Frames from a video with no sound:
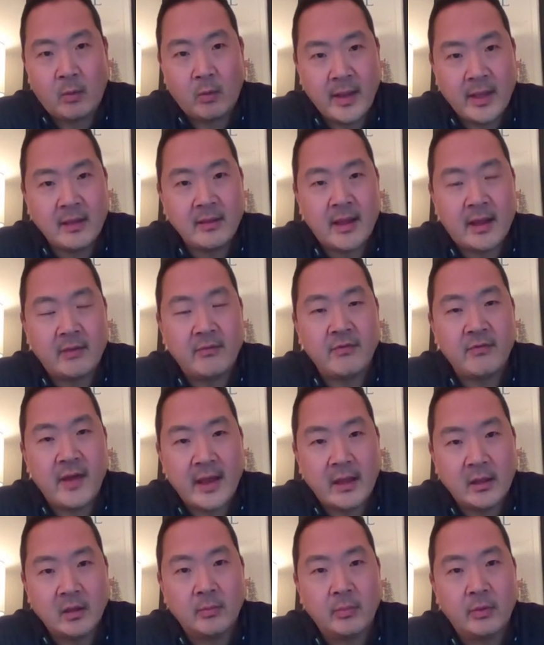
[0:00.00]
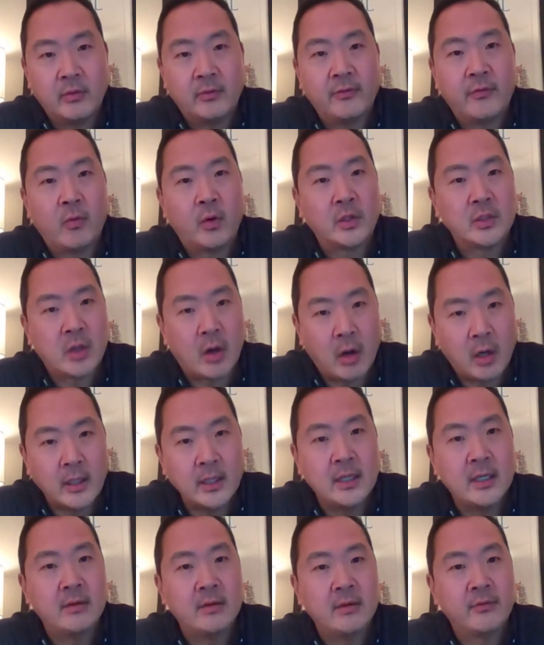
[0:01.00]
We're making that available for
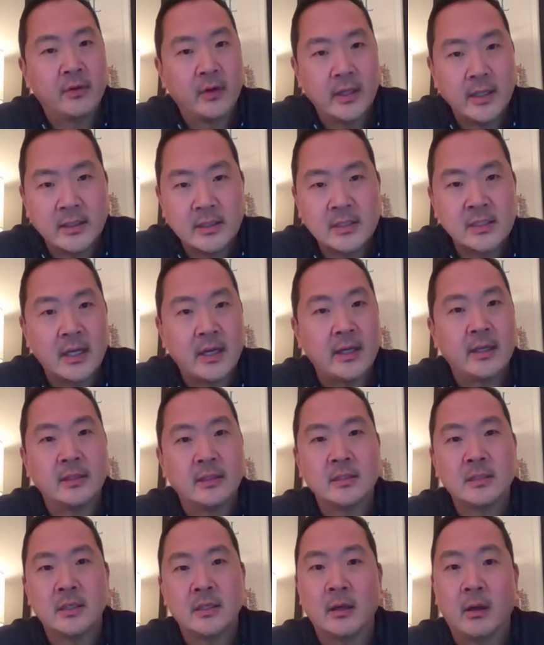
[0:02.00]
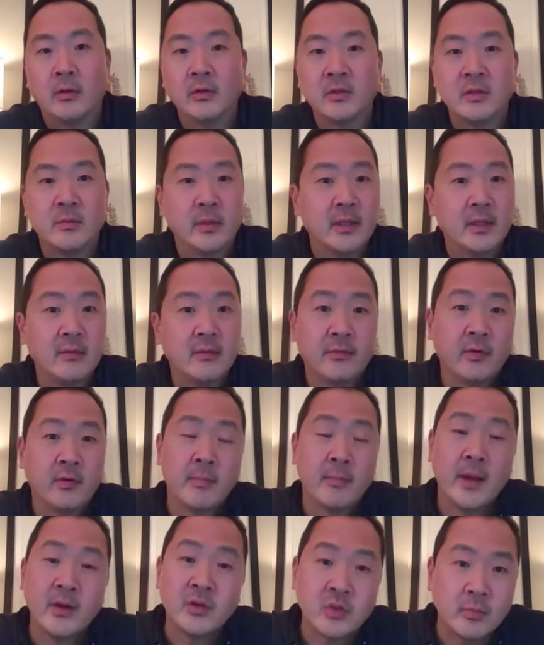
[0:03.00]
targeting, for insights, and ultimately even for
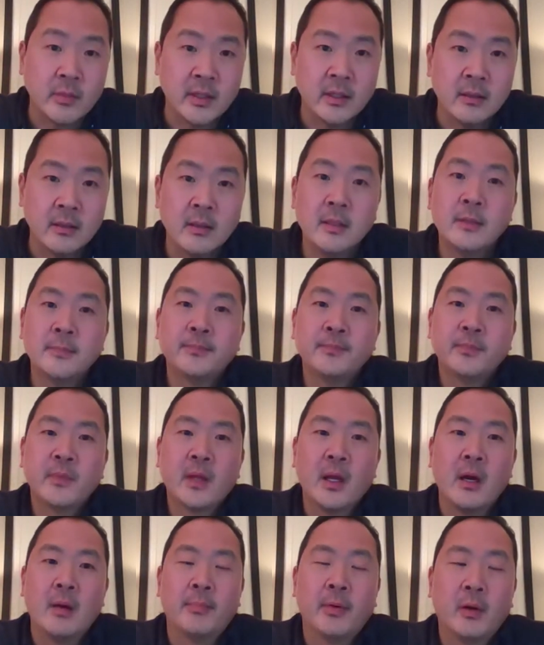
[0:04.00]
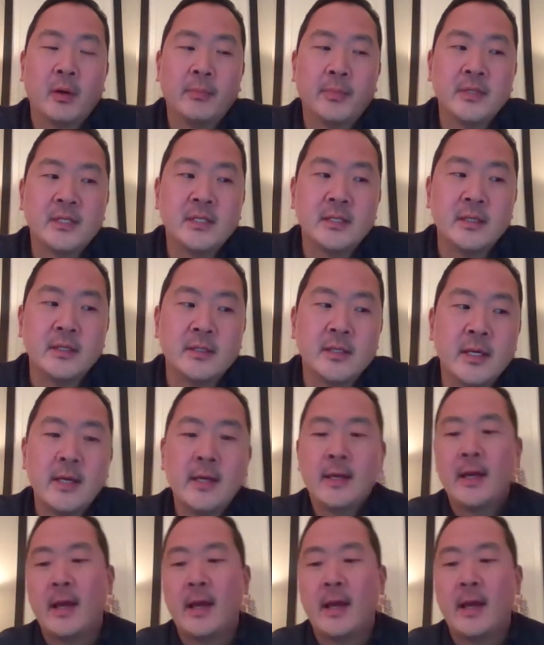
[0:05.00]
measurement purposes.